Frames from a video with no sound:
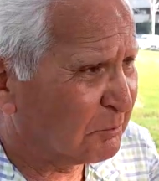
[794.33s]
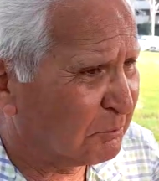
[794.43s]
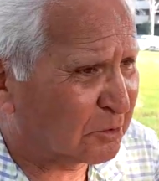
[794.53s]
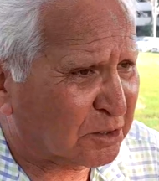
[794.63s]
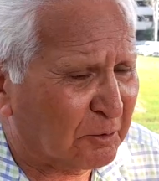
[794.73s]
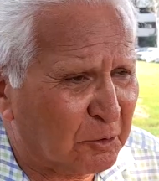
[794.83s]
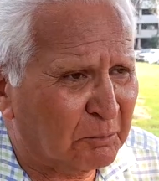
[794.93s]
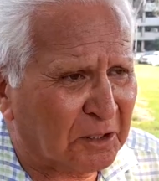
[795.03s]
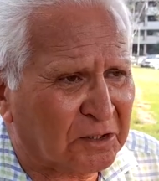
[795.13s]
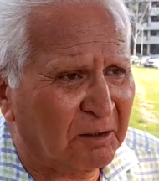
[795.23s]
Most of you
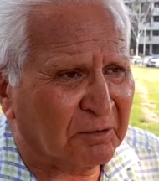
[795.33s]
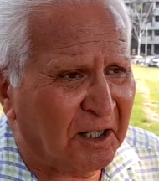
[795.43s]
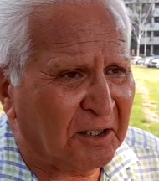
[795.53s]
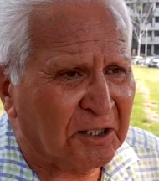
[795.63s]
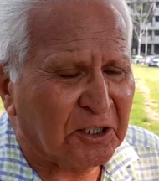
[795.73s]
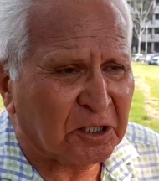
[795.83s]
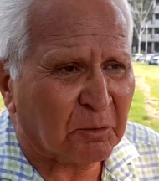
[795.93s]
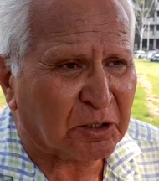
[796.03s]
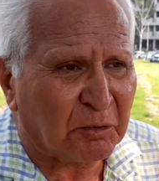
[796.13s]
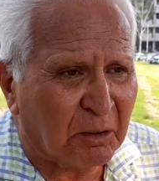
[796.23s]
must have read
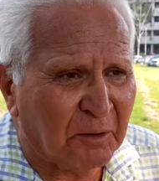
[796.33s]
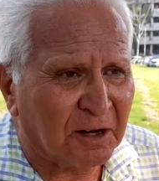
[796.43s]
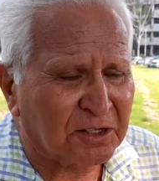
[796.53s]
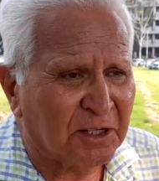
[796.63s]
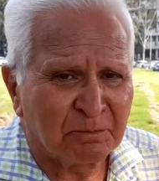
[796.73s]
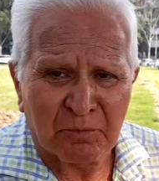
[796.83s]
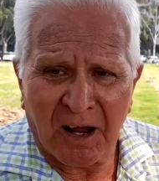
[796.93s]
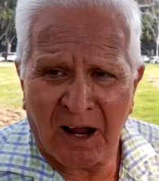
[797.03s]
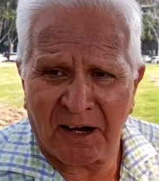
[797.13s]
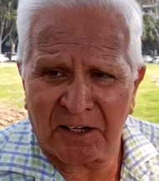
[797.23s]
Aesop's fables,
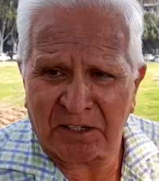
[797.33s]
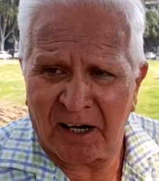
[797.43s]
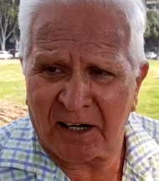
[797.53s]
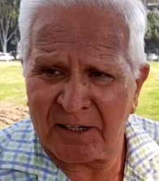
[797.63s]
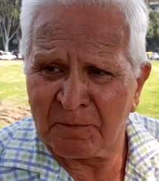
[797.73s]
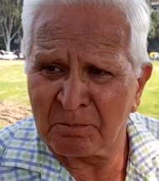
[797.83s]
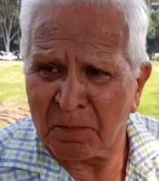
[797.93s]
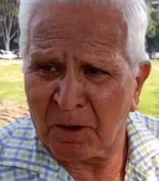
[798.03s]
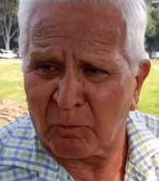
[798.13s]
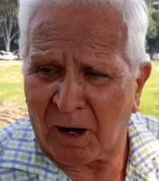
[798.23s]
and he said
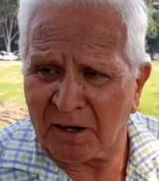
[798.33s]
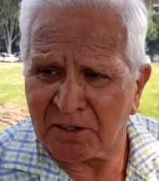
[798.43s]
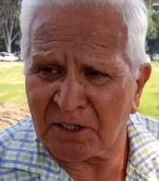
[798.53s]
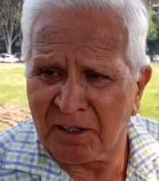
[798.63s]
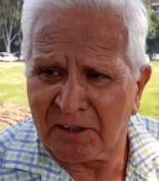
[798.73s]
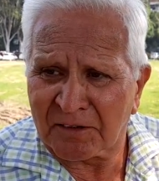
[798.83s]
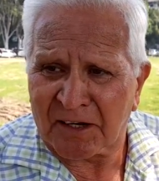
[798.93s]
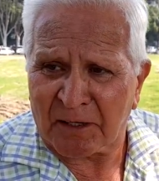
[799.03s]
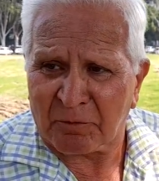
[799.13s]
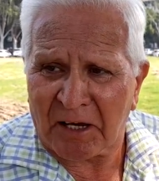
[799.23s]
once
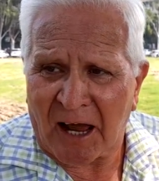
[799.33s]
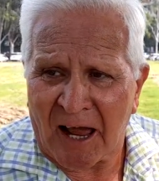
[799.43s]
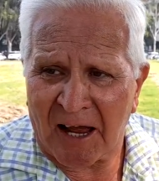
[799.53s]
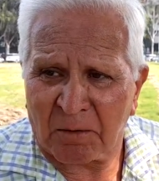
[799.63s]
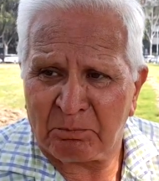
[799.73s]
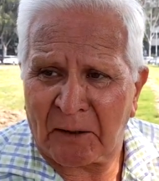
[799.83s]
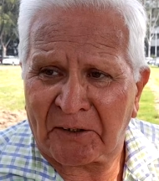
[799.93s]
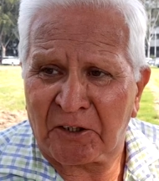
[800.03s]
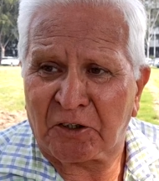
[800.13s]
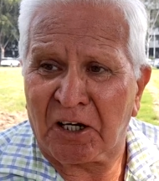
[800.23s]
that we hang
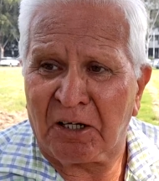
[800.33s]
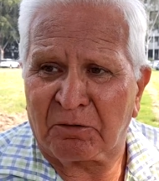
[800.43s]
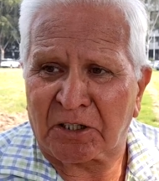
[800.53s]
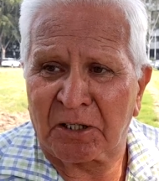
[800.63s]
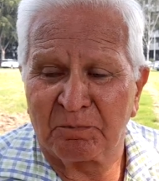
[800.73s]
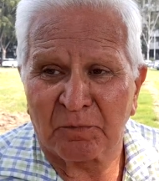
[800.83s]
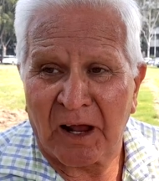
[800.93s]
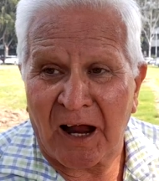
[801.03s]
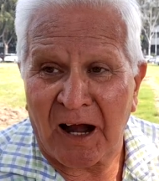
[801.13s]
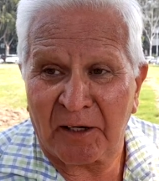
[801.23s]
petty thieves
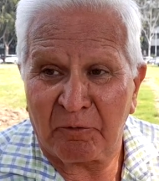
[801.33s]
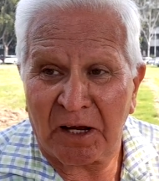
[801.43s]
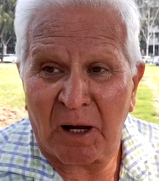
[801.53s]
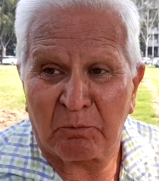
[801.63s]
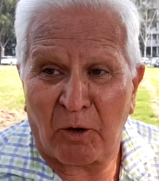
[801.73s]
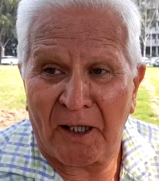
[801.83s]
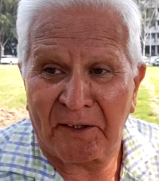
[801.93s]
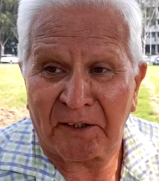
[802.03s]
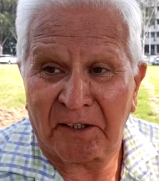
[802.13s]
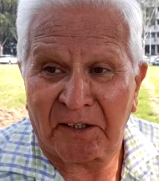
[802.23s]
and we
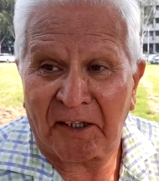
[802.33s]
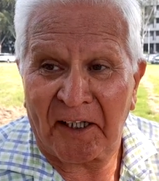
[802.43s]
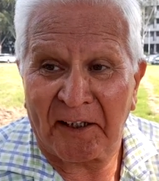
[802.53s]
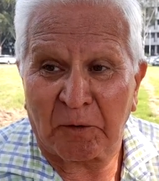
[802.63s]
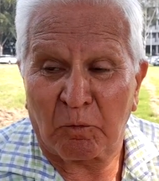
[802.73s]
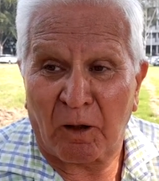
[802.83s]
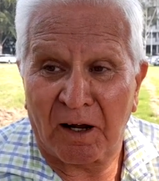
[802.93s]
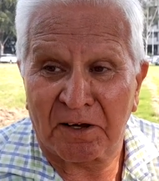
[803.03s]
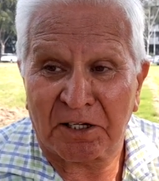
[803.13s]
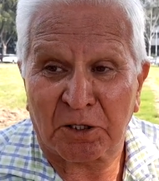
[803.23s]
appoint great
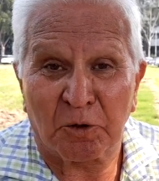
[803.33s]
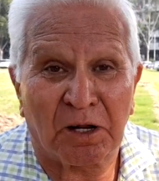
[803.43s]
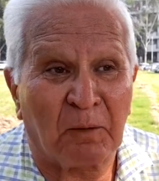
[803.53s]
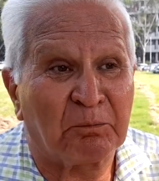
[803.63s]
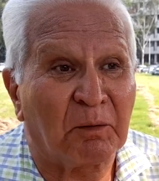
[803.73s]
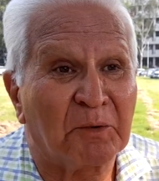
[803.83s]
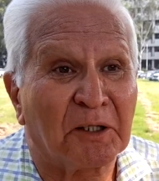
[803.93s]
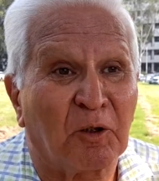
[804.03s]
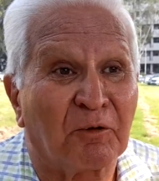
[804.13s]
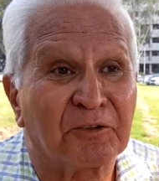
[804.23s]
ones to the
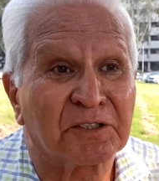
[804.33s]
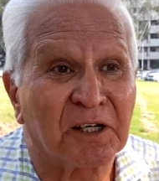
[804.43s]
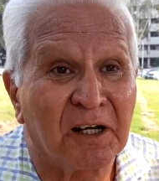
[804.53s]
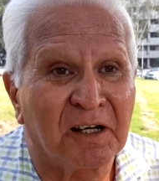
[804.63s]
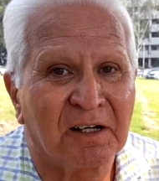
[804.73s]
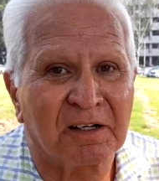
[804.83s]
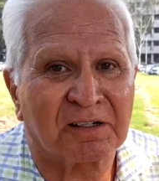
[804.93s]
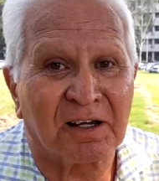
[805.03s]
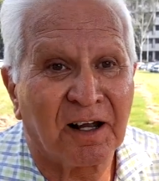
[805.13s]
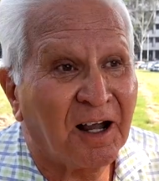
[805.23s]
public offices.
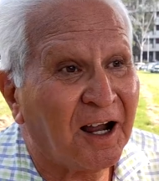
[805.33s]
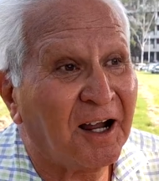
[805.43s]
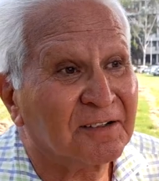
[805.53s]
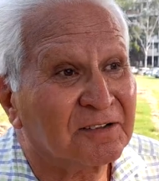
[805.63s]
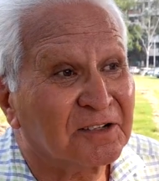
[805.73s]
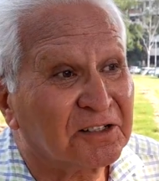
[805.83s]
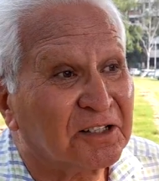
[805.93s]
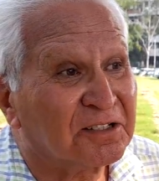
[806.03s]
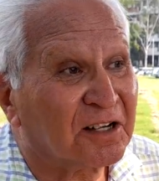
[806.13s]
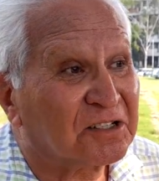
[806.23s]
And this
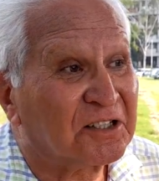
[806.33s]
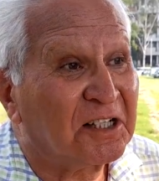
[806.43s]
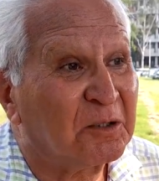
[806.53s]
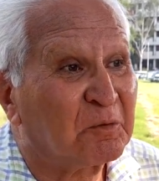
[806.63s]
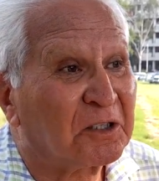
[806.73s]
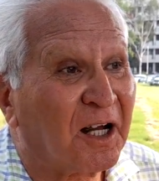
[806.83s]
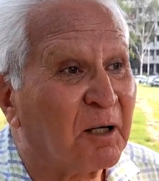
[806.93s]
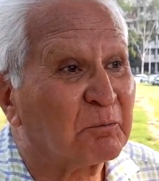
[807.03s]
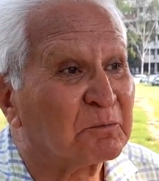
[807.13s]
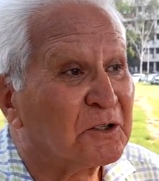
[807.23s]
is the scene which I
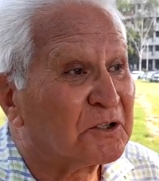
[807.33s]
am